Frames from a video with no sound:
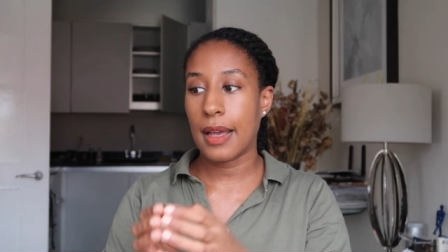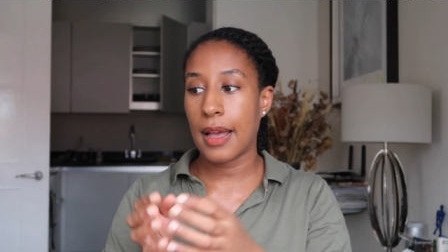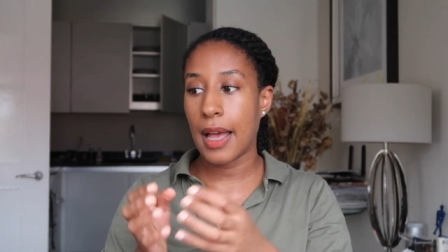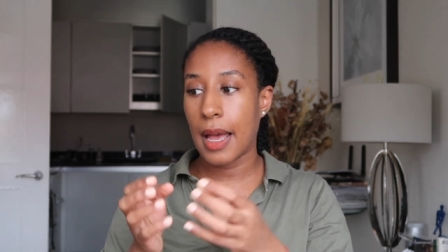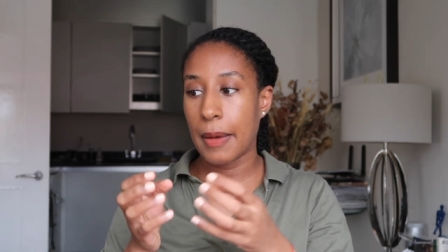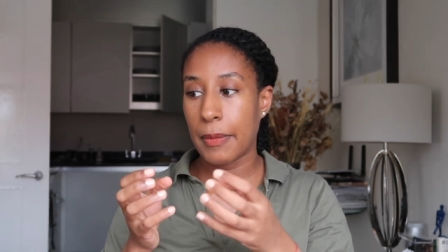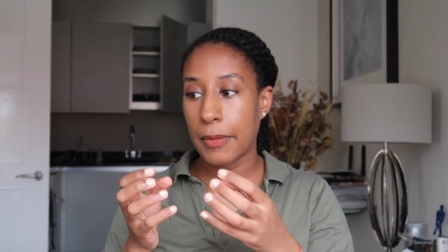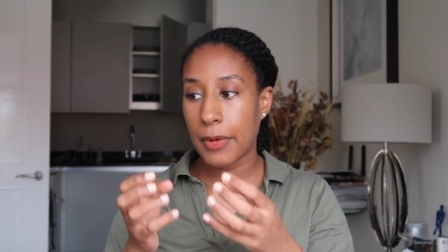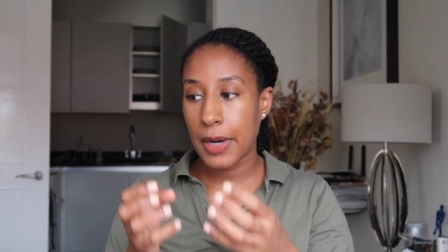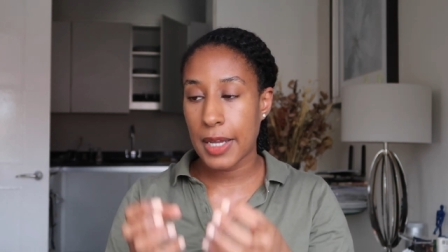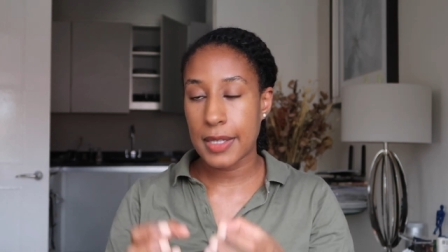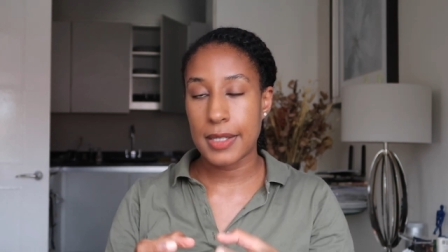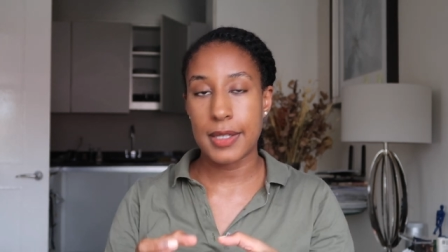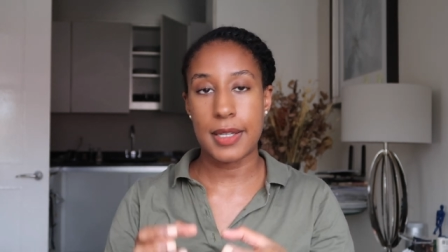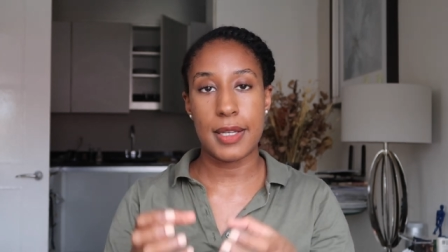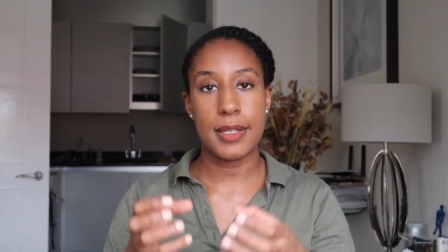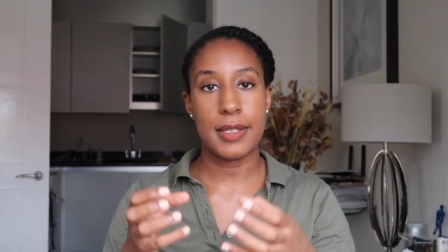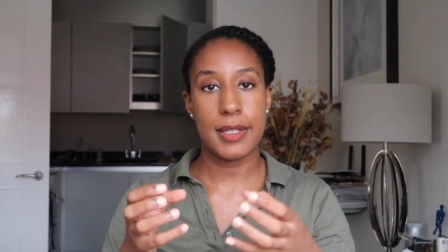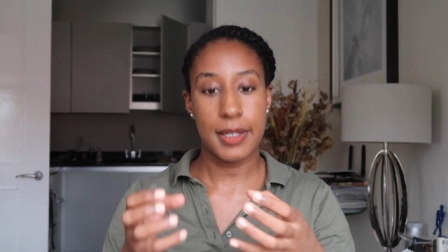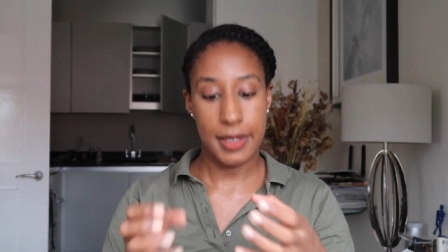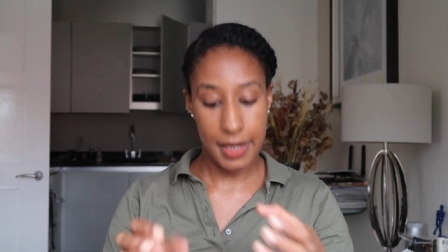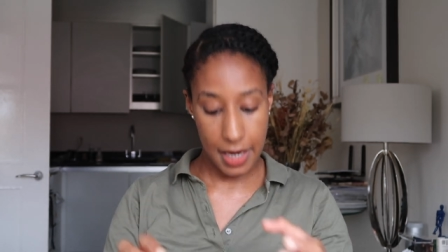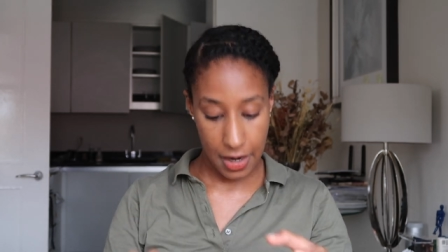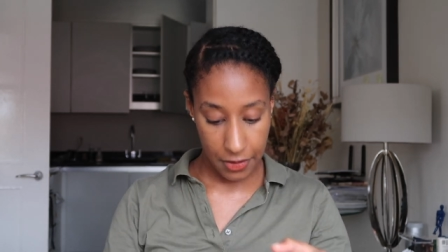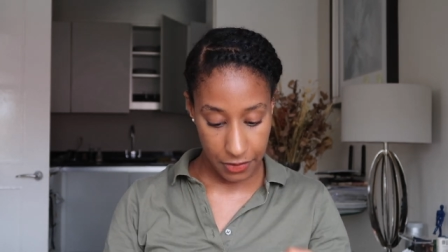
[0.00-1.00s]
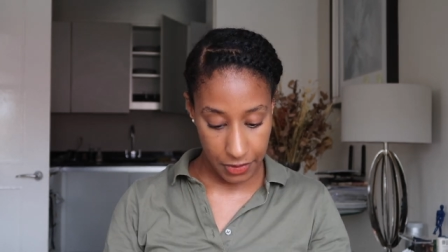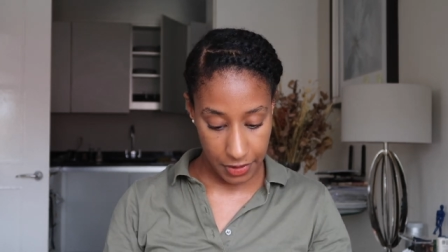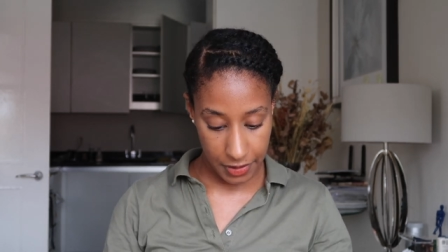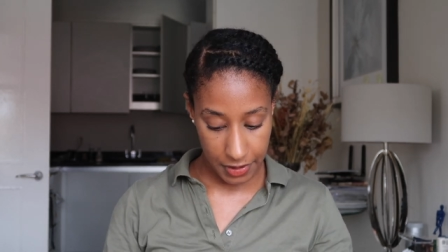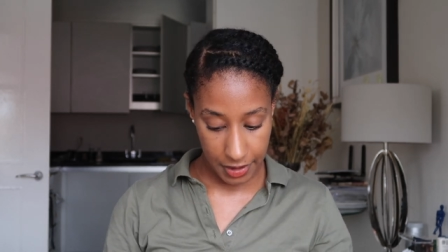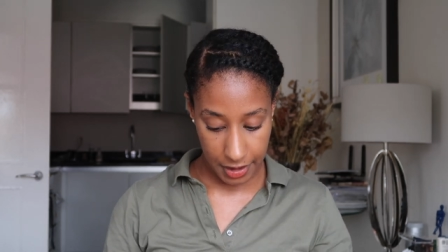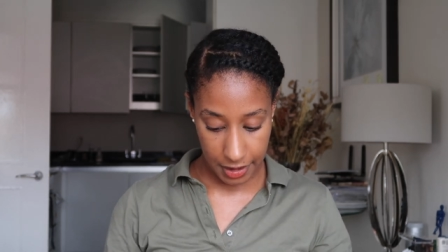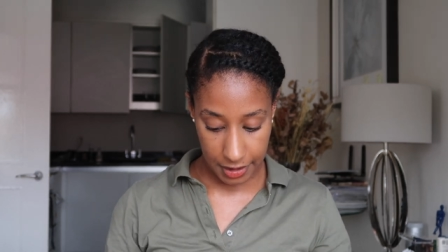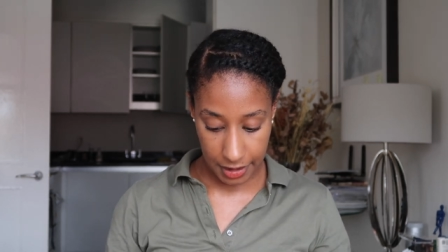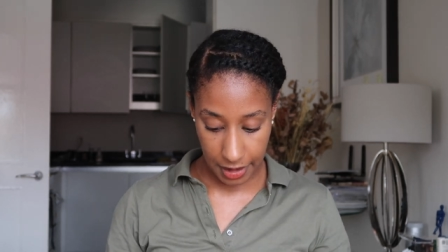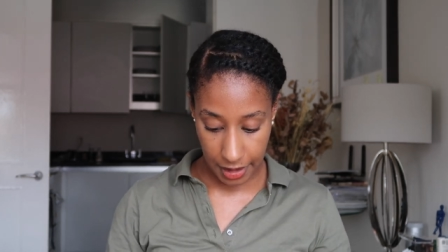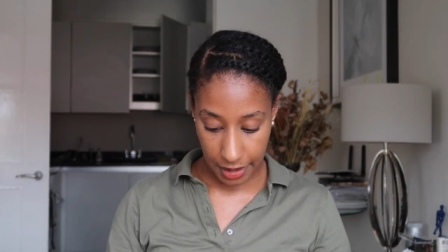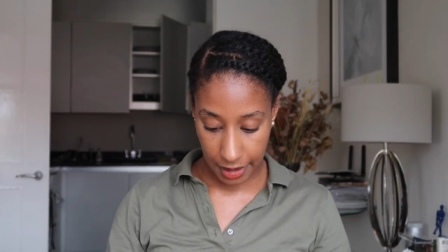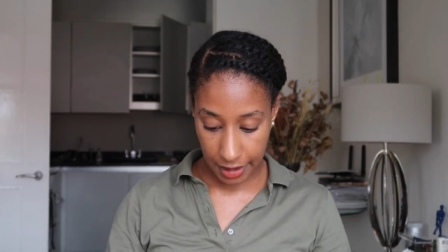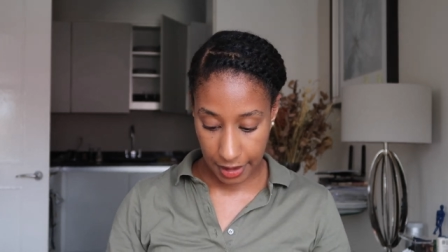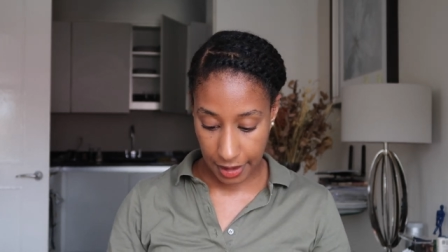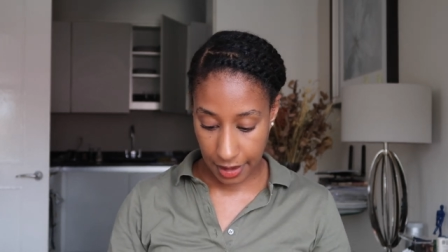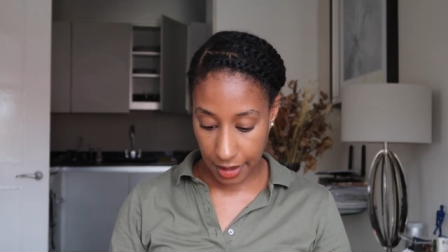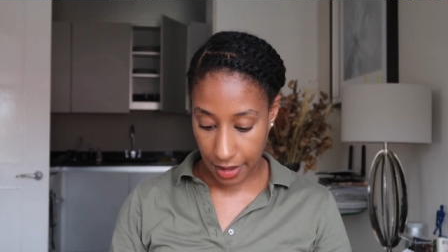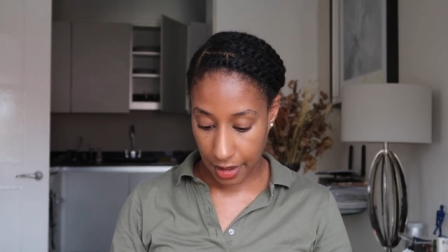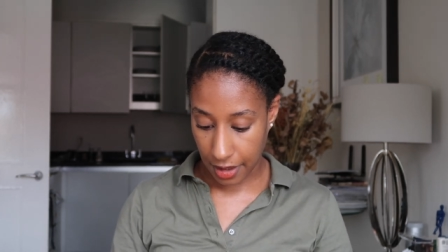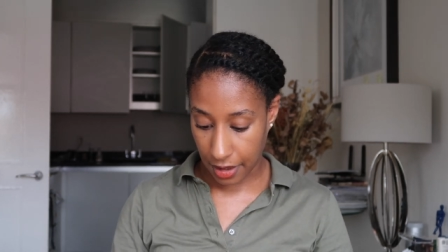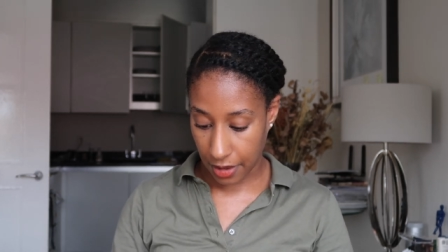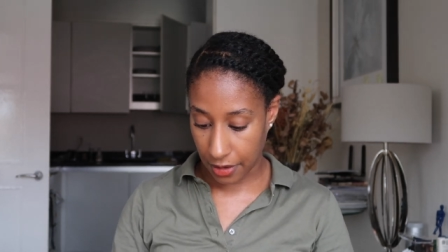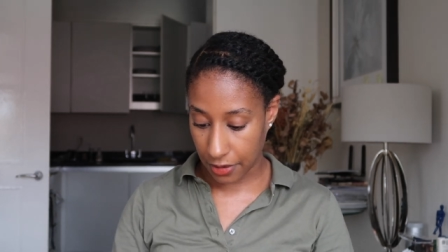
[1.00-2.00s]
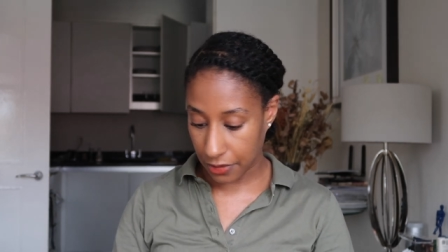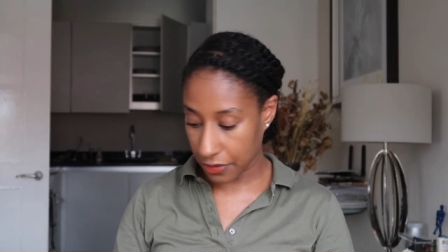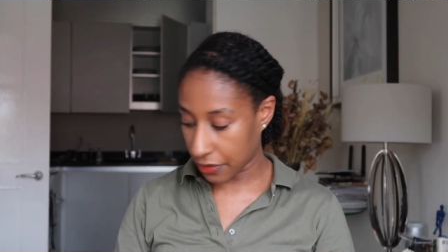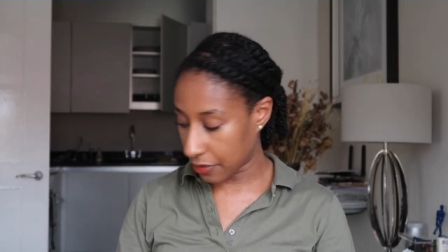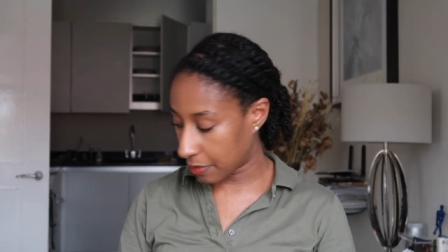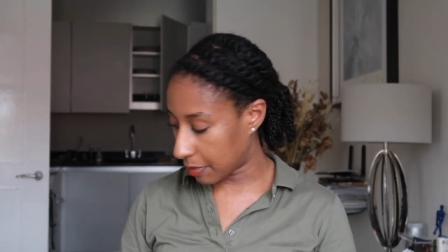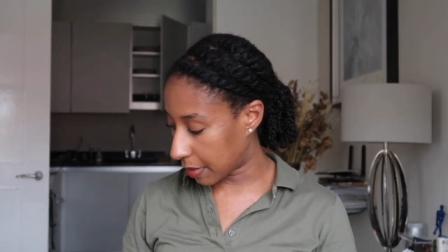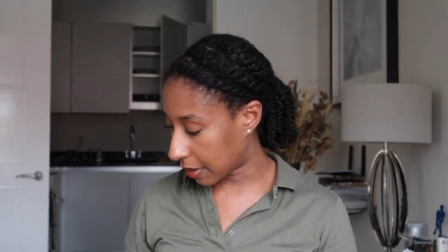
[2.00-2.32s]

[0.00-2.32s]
I'm assessing everything that I have,